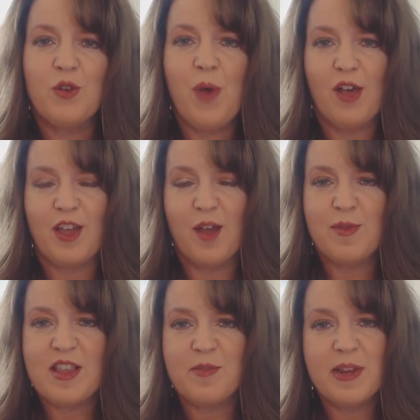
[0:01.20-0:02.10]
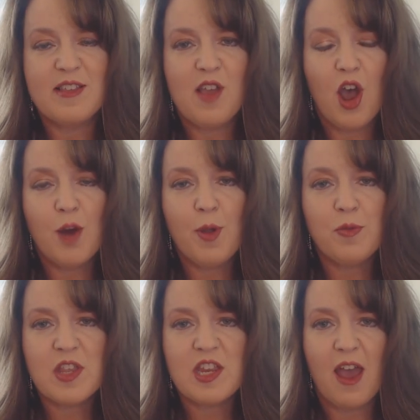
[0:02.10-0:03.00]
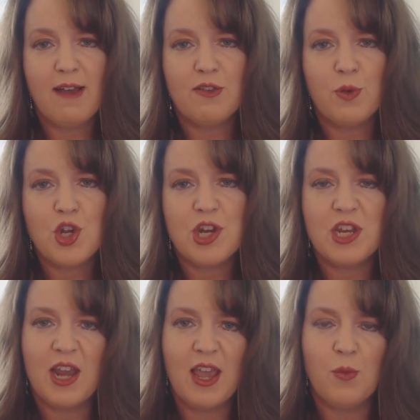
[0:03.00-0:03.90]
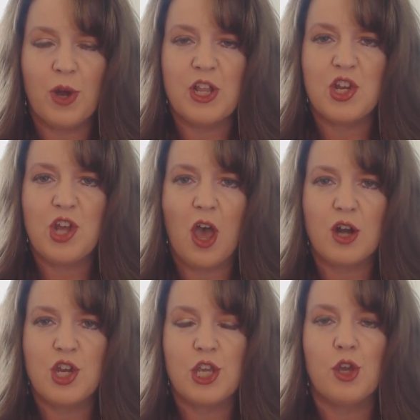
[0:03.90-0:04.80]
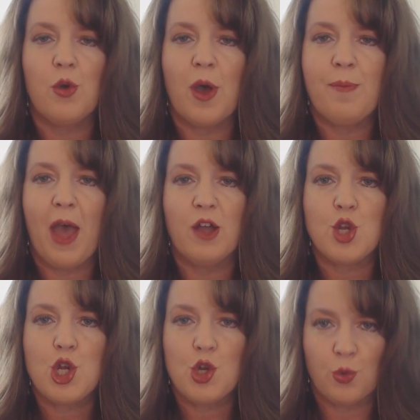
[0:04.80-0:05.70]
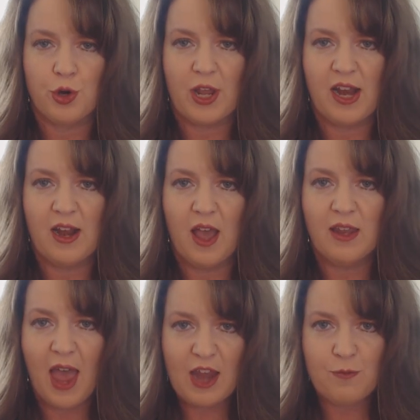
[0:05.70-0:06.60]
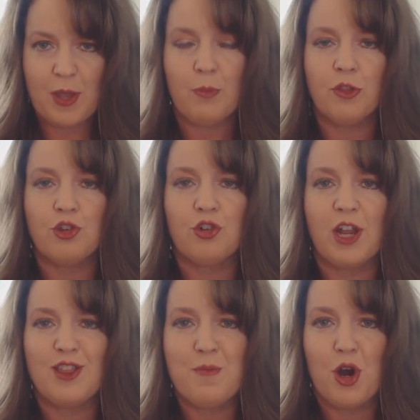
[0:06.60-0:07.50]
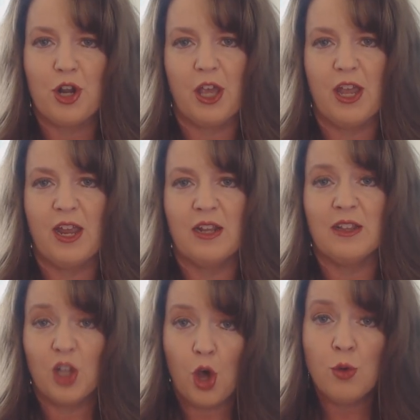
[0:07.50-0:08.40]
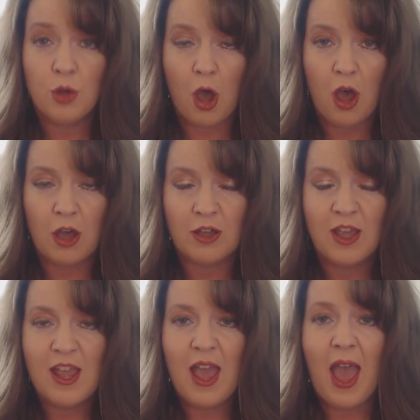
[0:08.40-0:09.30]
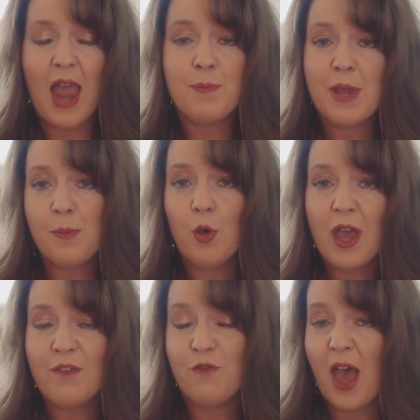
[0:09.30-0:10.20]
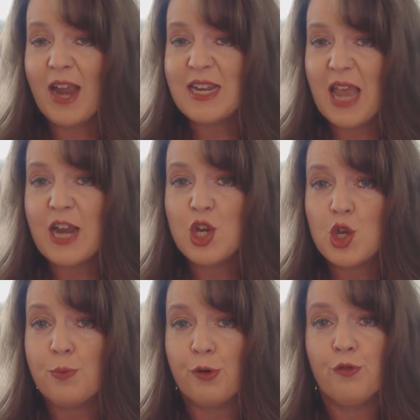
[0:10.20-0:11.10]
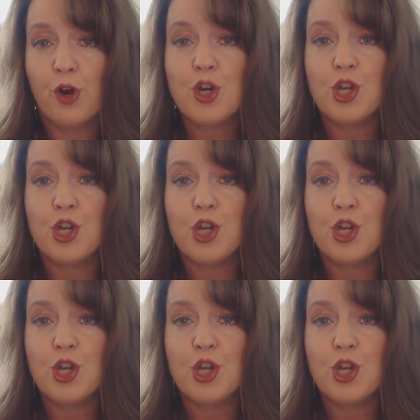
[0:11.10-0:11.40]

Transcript: and welcome. This is Melissa Armo with Stock Swoosh, and today I wanted to talk to you about shorting. A lot of people that trade the market will go long, and people I find tend to prefer